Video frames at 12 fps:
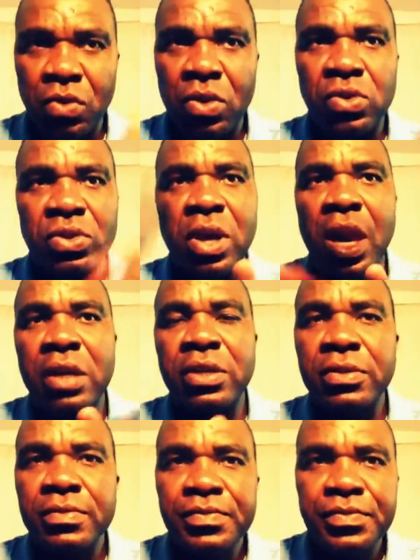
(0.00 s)
will lose God.
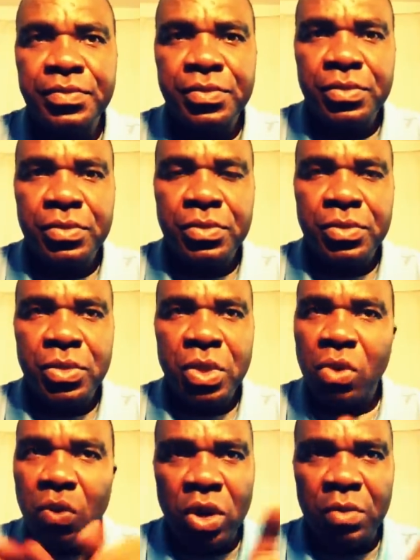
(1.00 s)

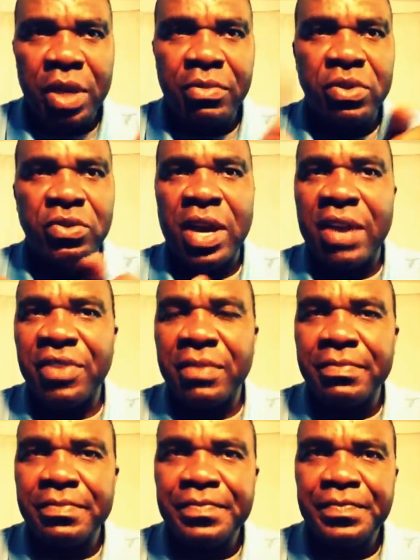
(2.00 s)
We won't be able to have
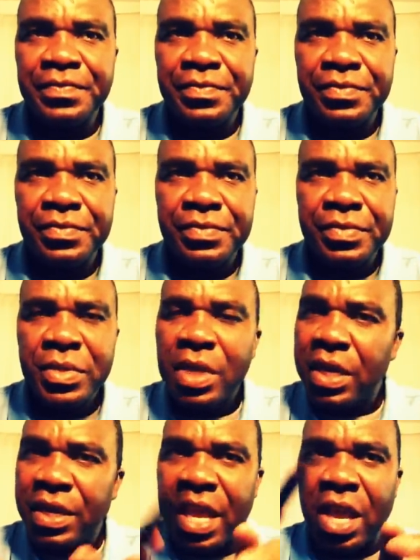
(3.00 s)
them
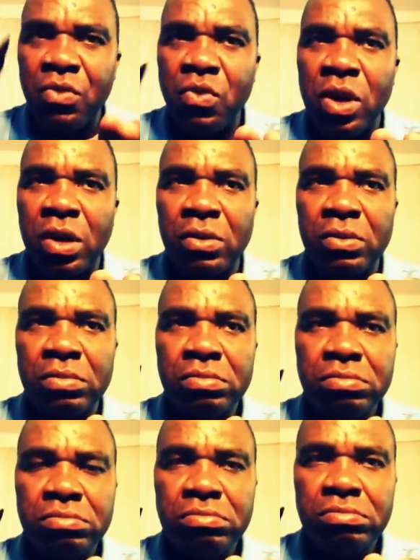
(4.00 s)
they will
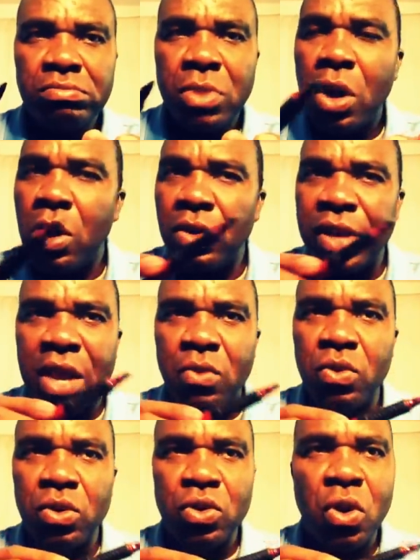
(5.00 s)
they
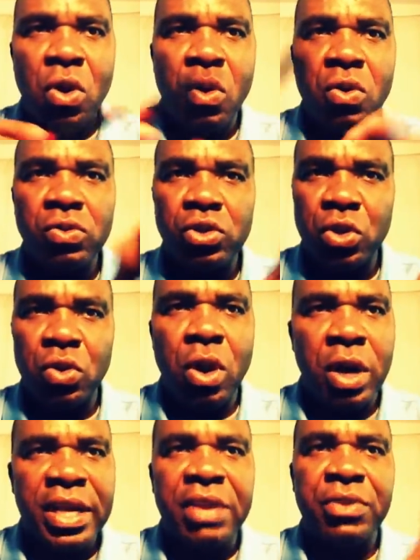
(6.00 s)
will go to
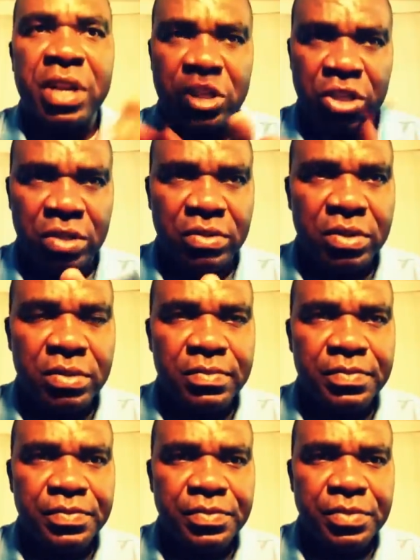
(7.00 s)
other religions.
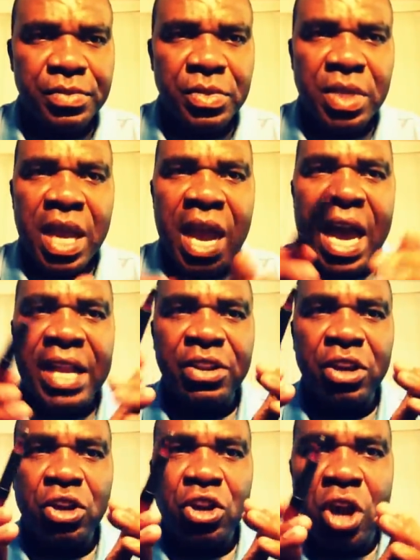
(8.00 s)

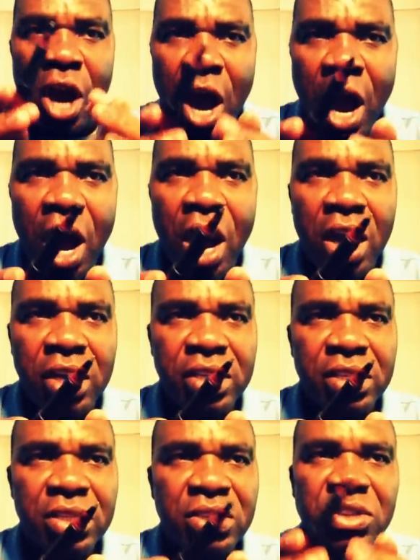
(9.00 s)
And God
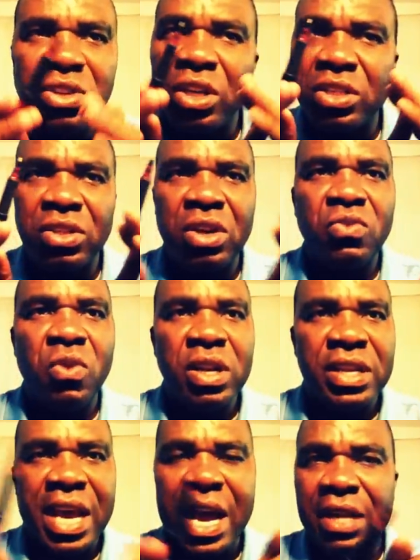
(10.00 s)
does not
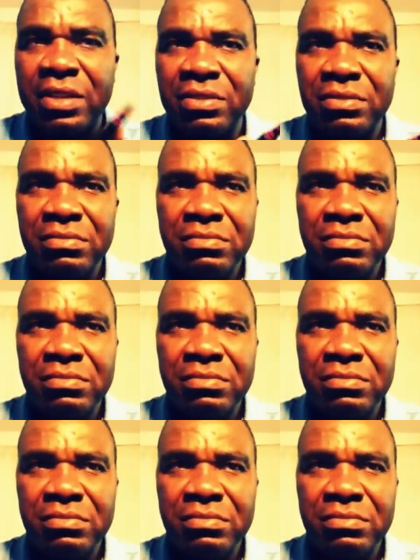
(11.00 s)
want that.